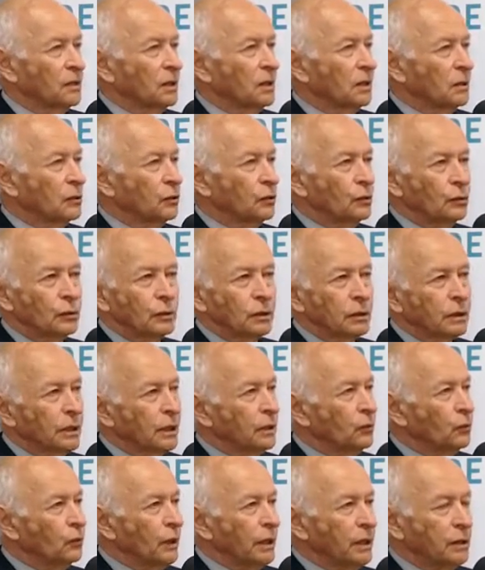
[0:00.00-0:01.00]
you
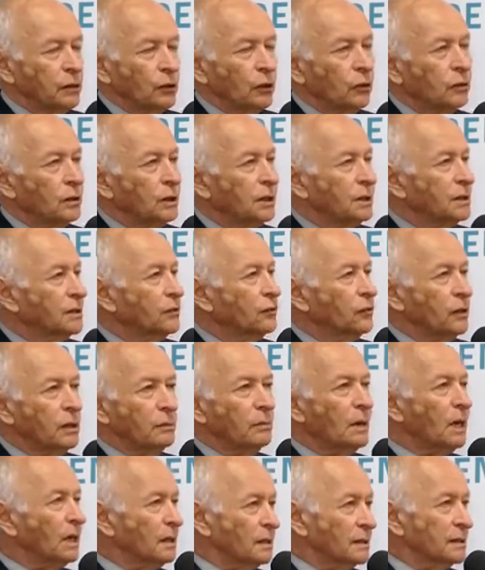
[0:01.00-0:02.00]
can wait only 3
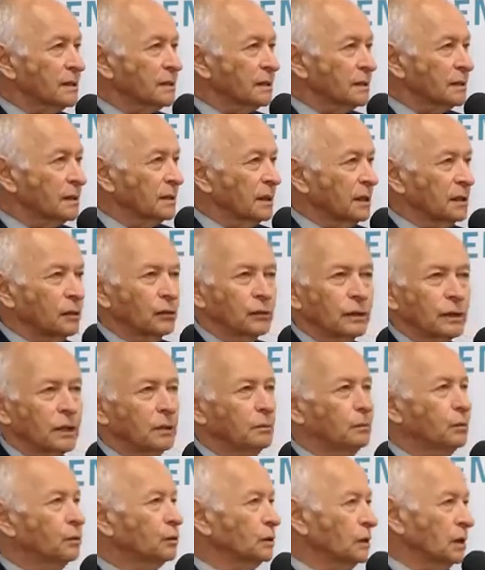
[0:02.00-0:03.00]
months and you
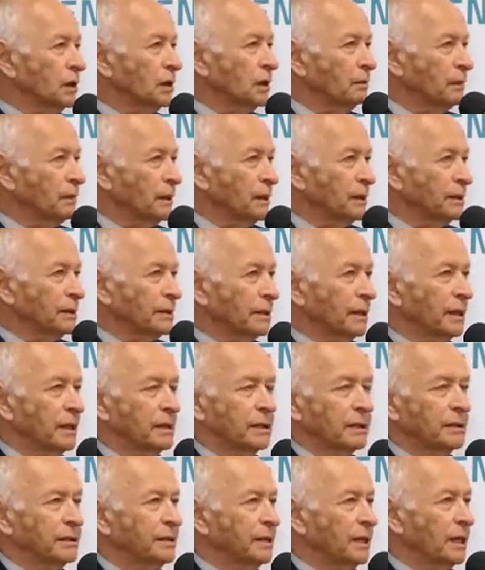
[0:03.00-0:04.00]
can put implants,
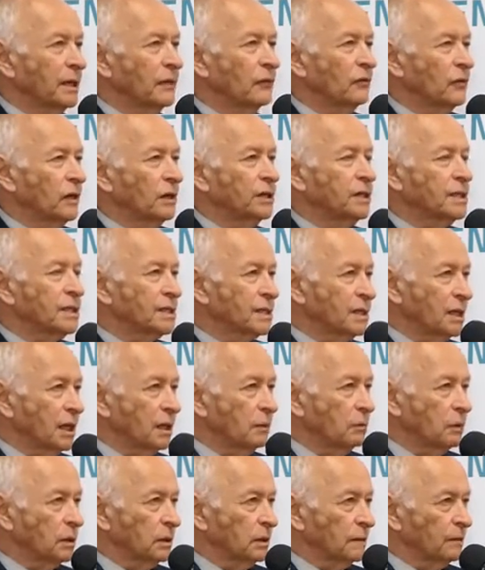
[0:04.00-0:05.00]
and they are very
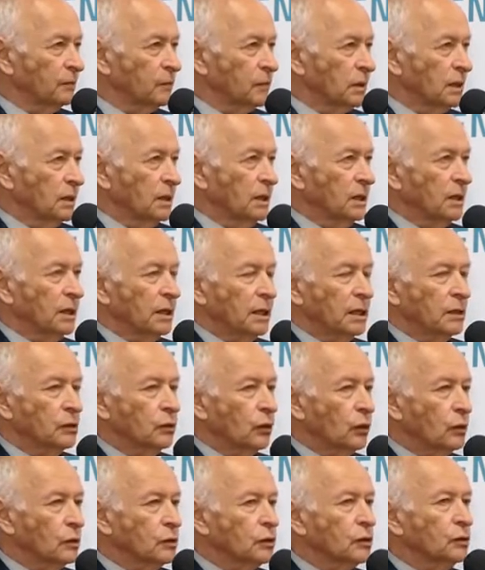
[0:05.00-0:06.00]
stable. And
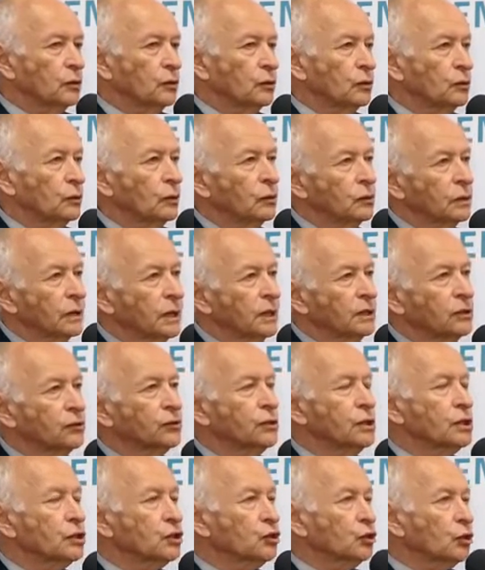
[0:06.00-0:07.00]
also you don't get
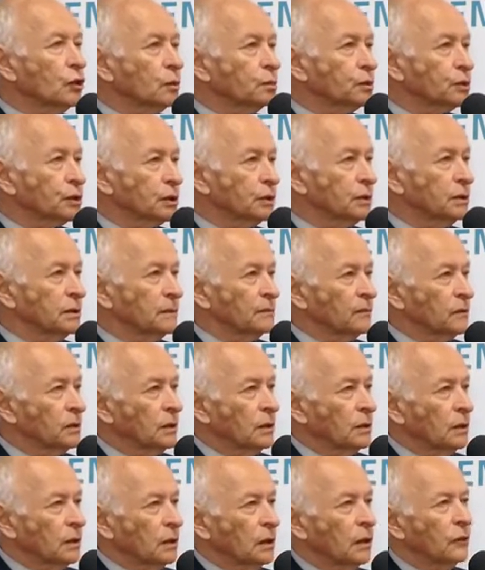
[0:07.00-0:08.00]
resorption
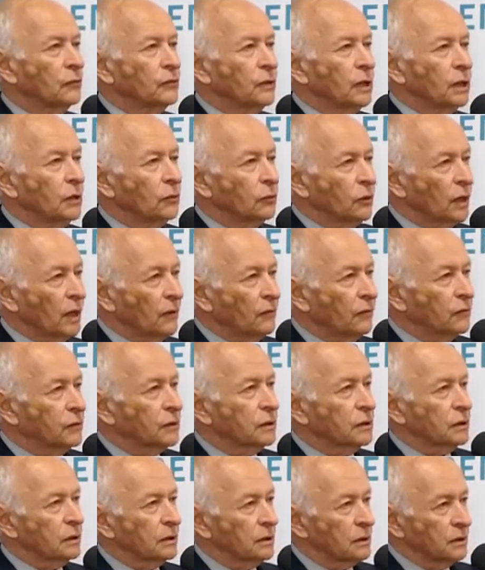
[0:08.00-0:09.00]
of the
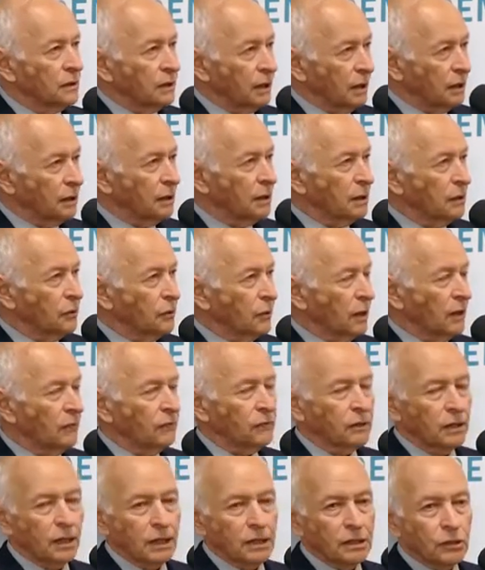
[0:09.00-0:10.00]
graft, dentin
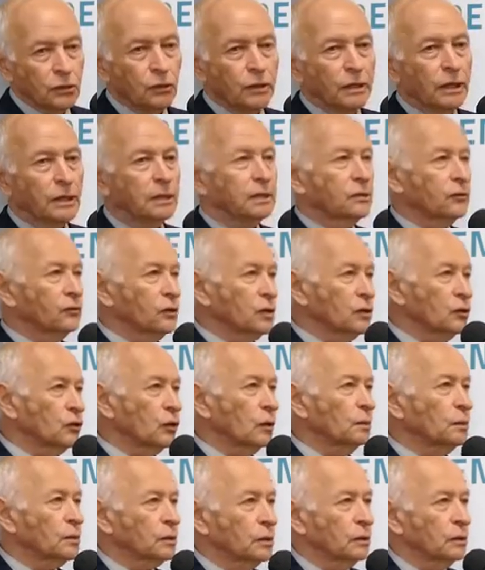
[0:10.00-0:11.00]
graft, as you get
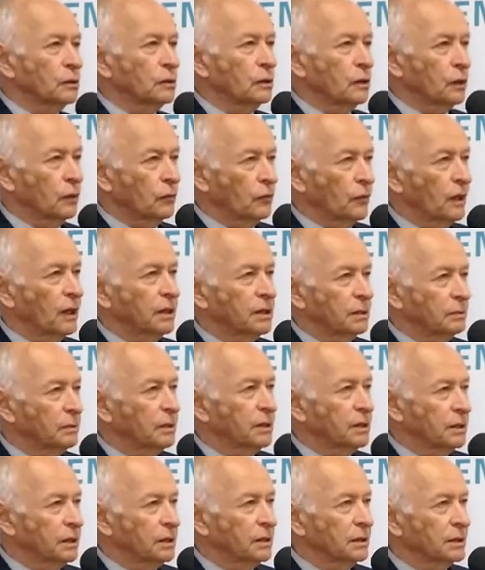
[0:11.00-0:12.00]
resorption of other
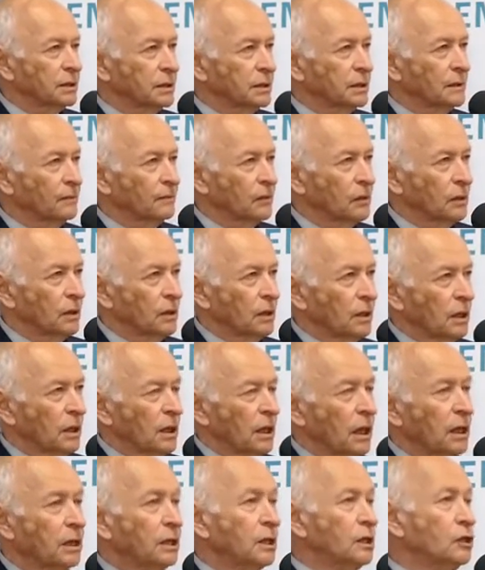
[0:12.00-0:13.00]
materials.
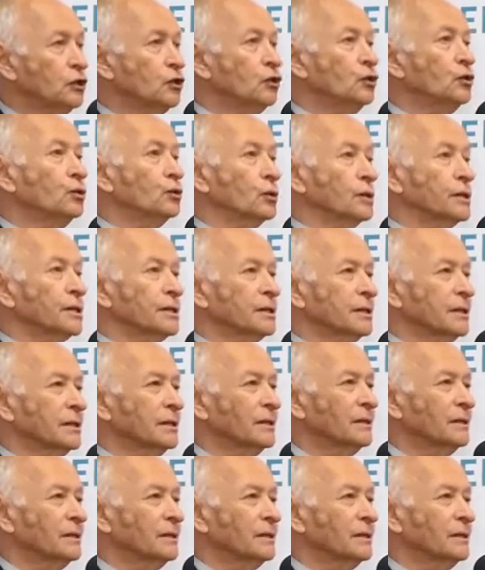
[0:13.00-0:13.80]
And it's yours.